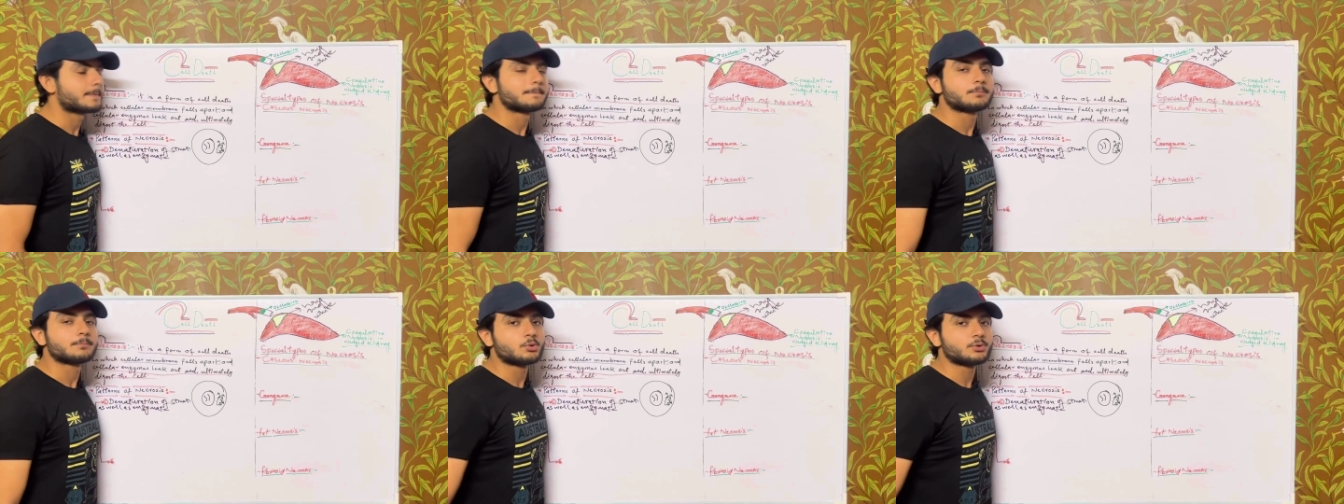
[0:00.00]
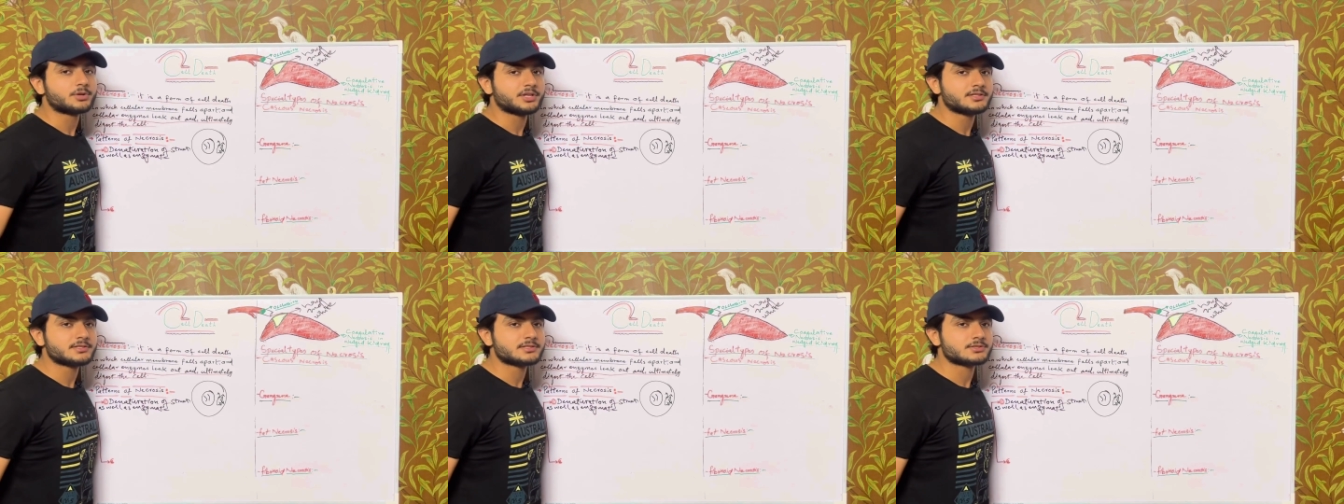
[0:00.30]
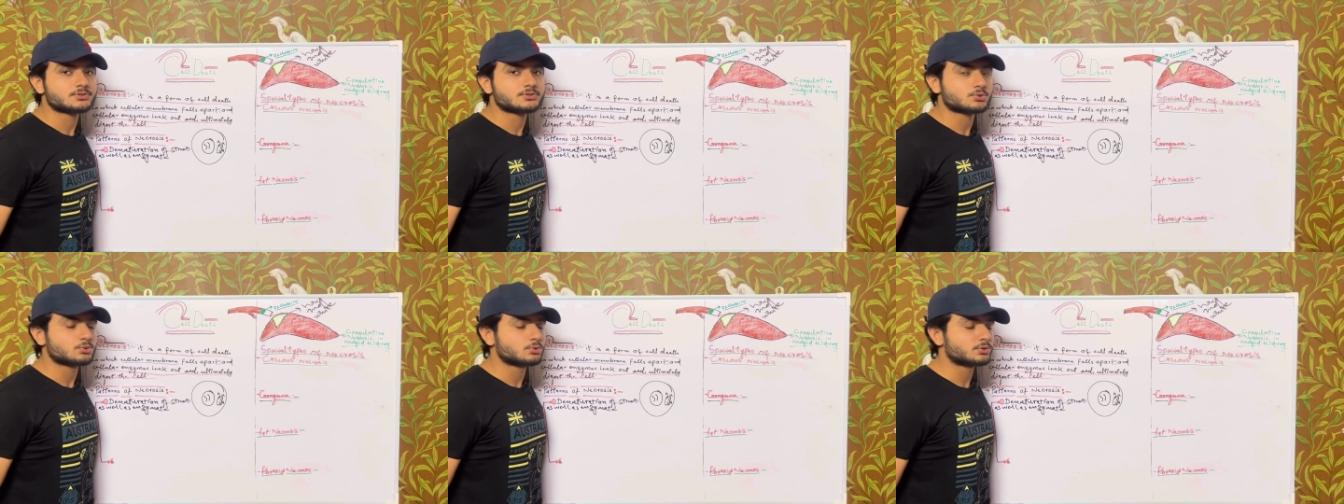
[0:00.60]

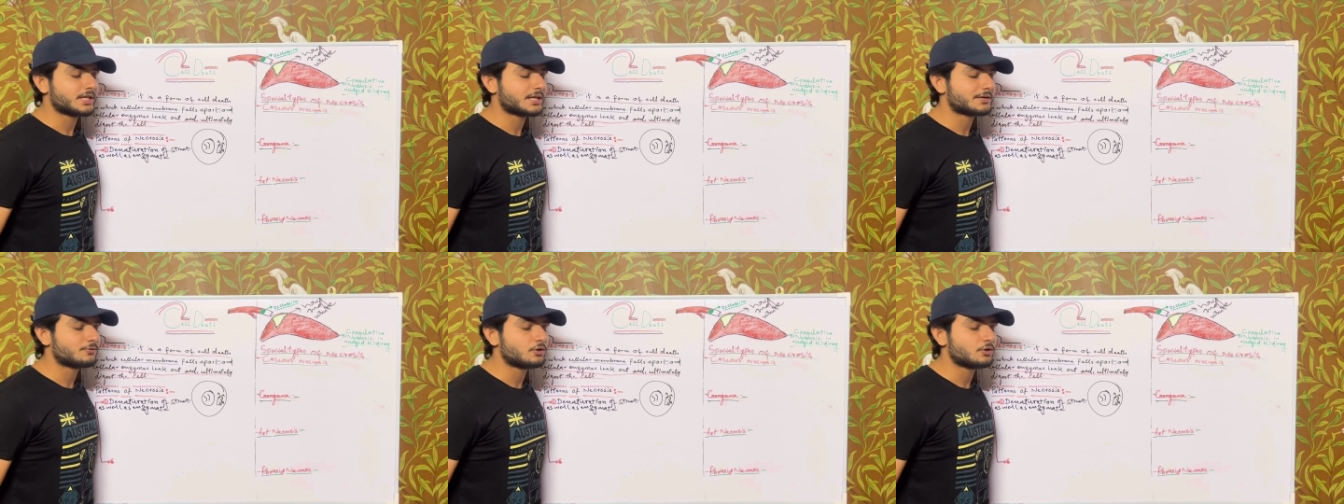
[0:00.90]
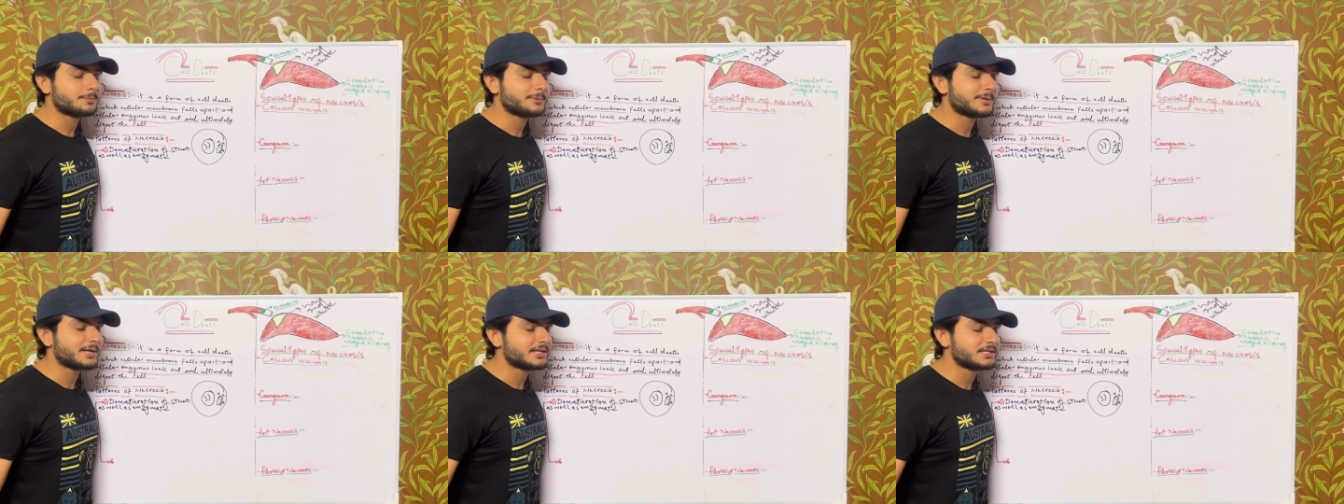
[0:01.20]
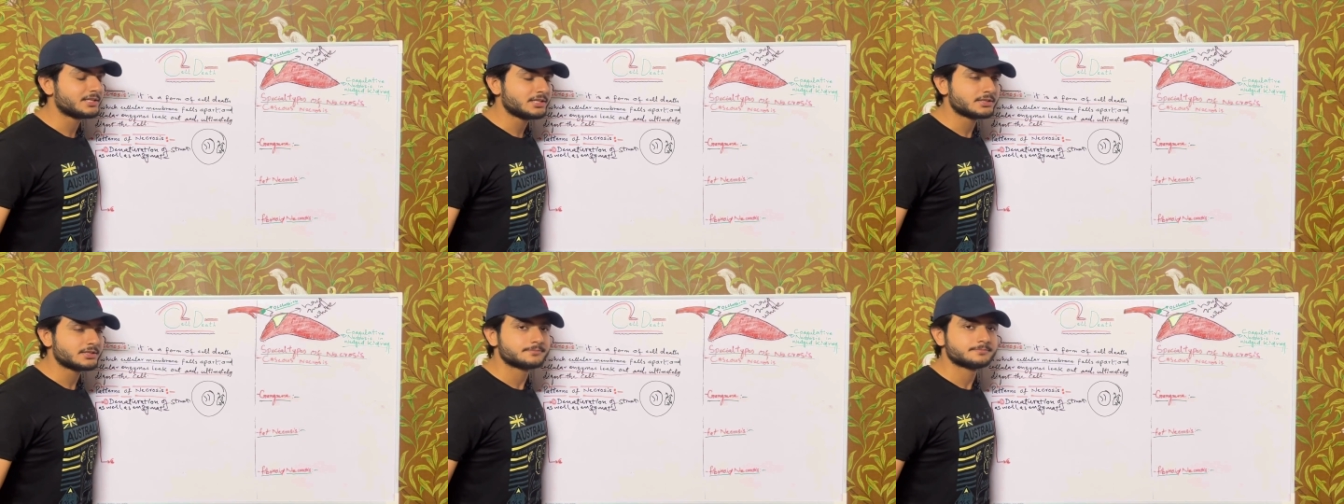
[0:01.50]
proteins, so there won't be
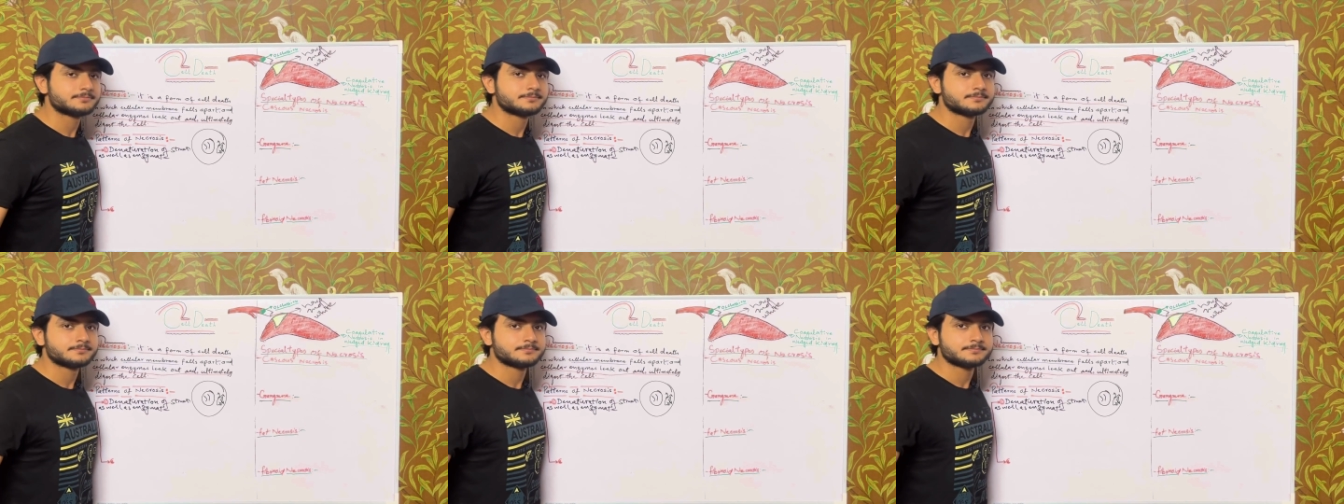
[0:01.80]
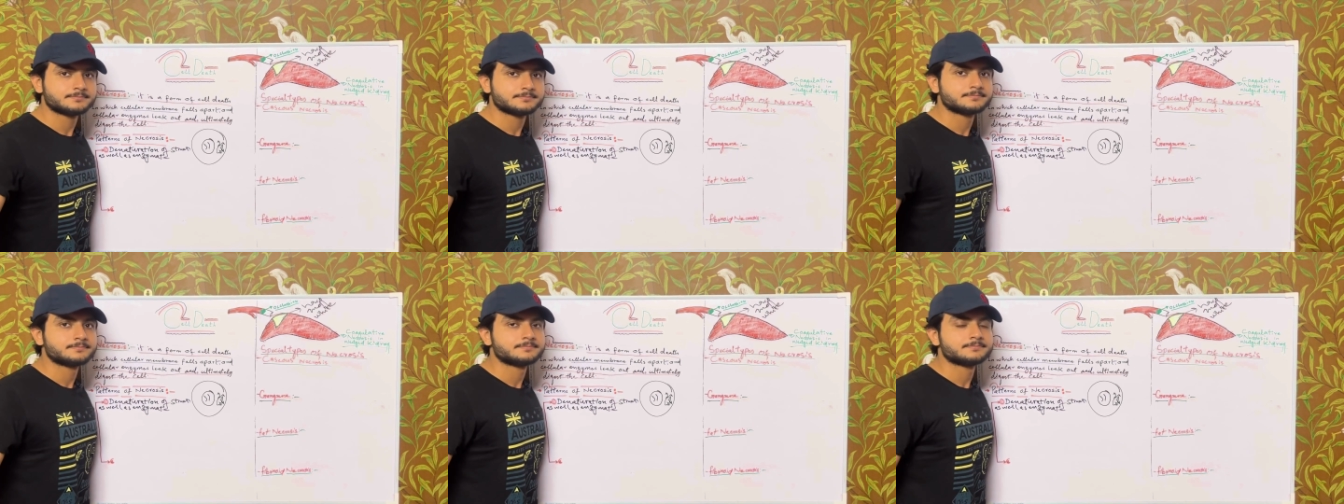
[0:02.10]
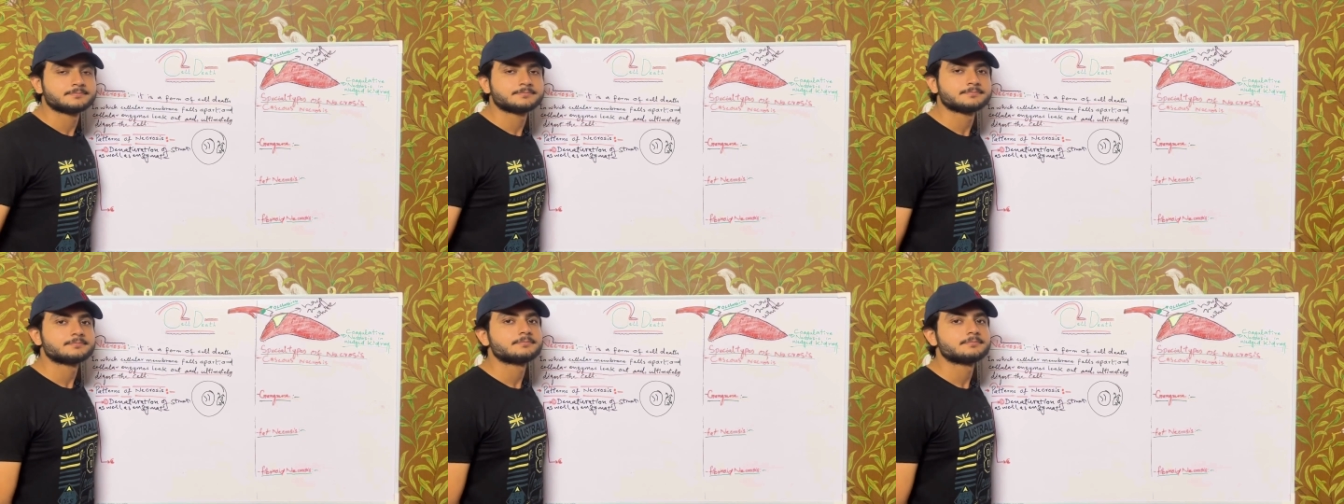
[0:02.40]
any
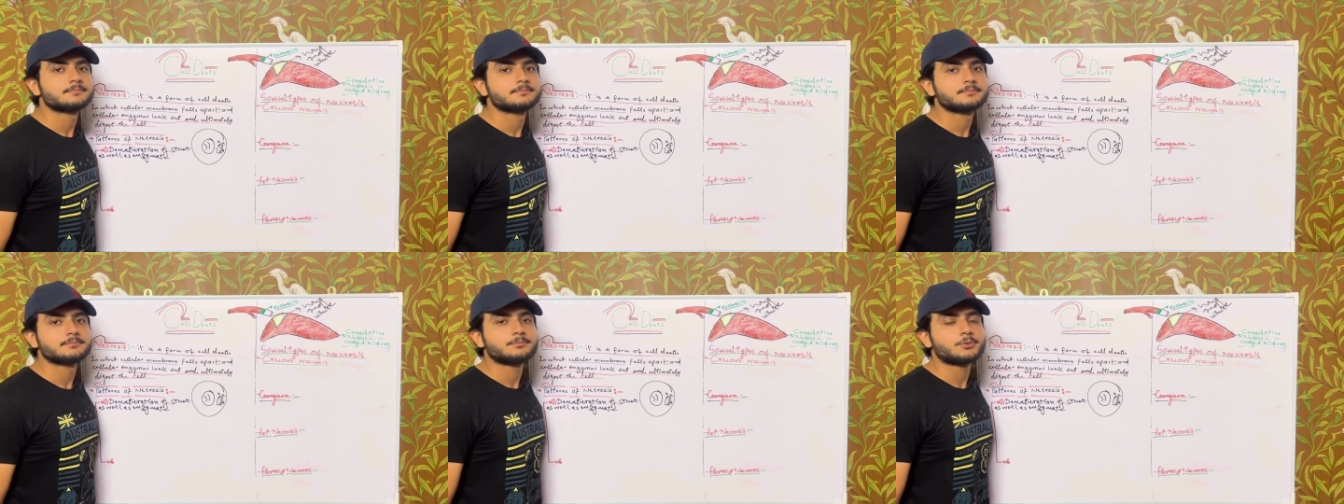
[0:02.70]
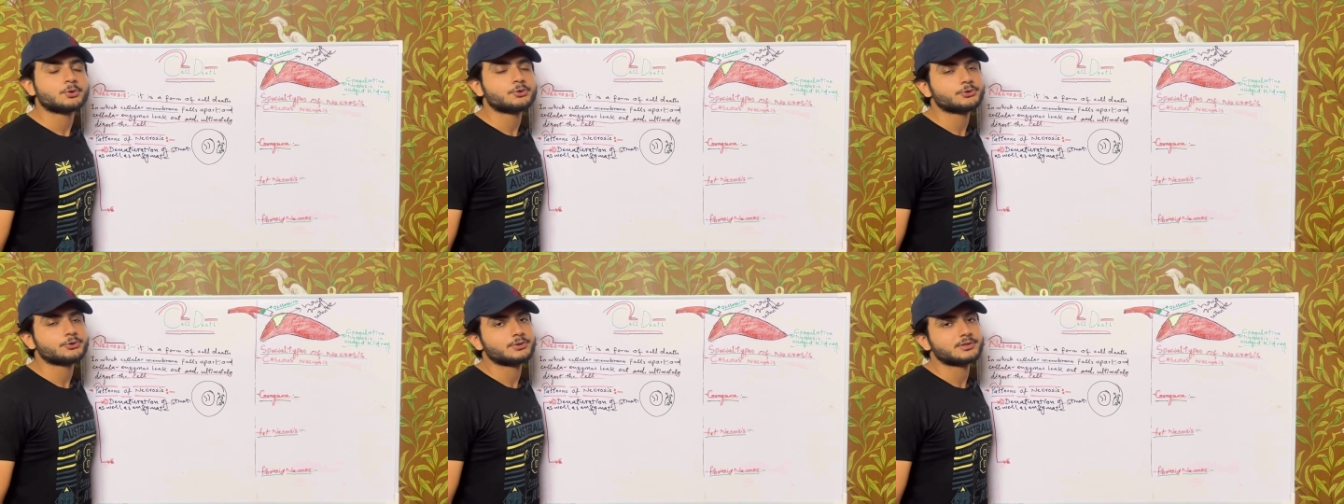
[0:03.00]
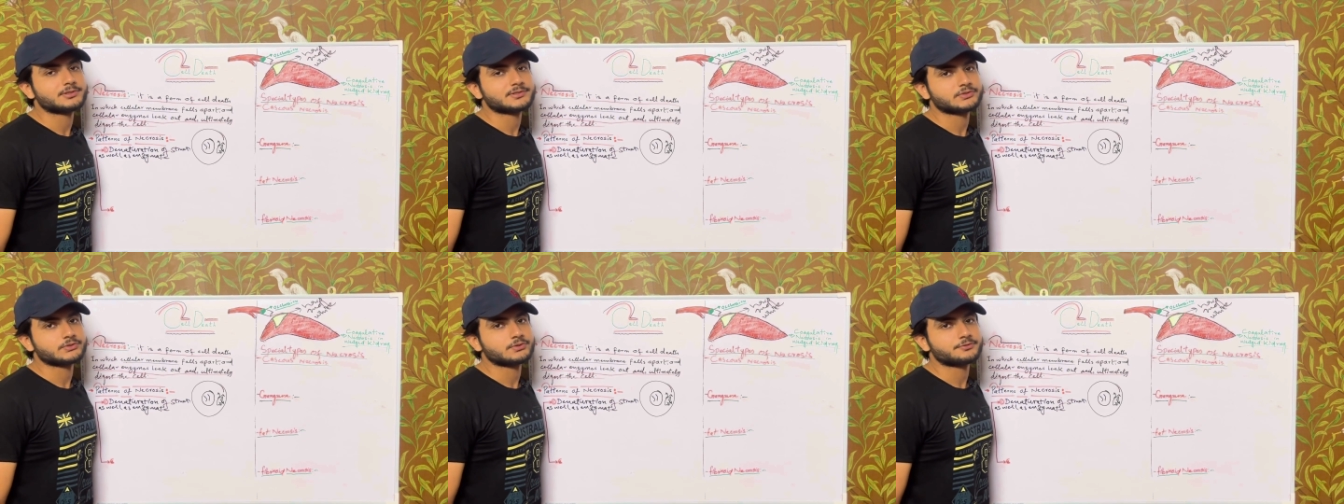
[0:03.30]

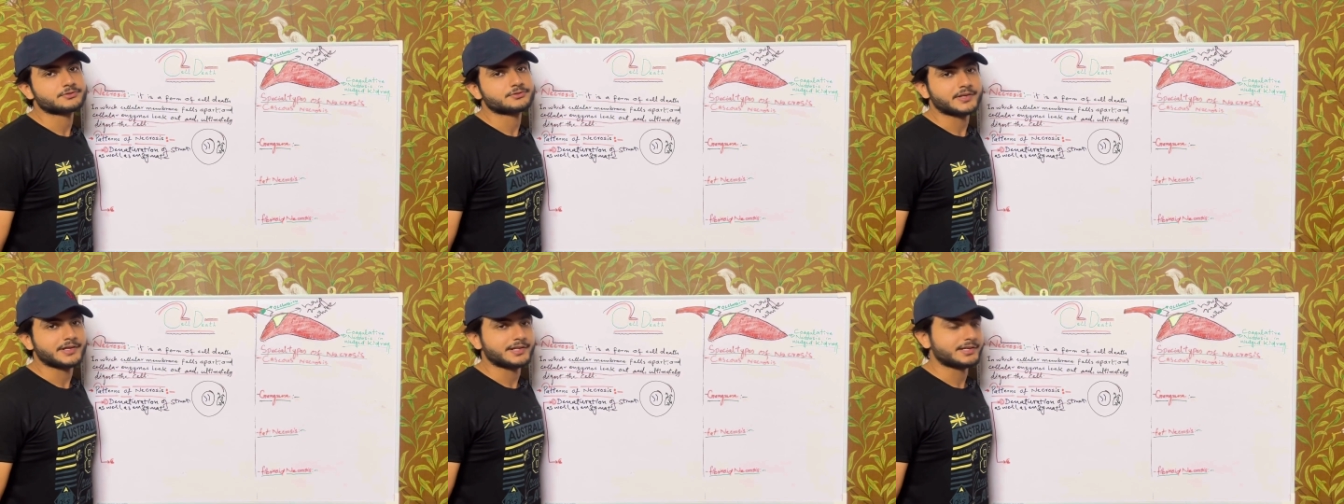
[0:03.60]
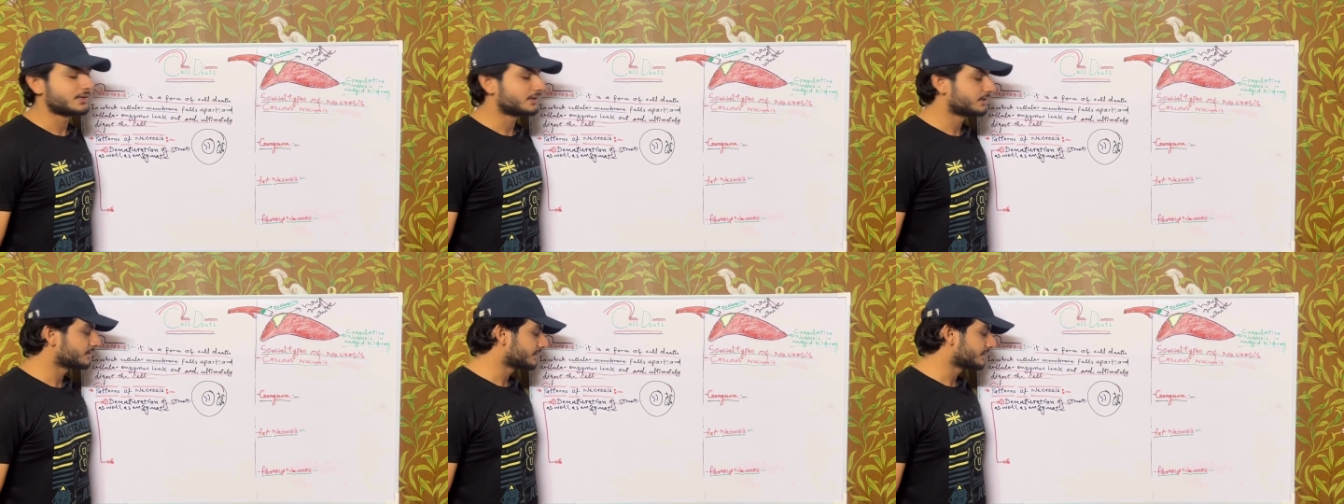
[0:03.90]
proteolysis of cell.